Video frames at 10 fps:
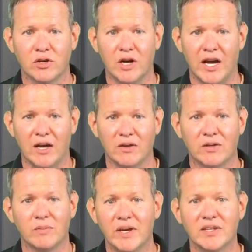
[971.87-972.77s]

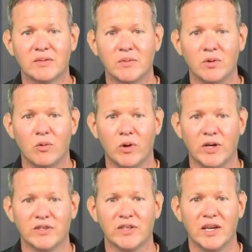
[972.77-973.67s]
crowd to make some
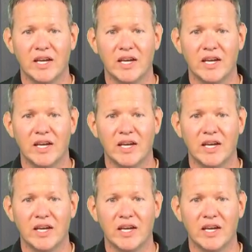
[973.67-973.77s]
noise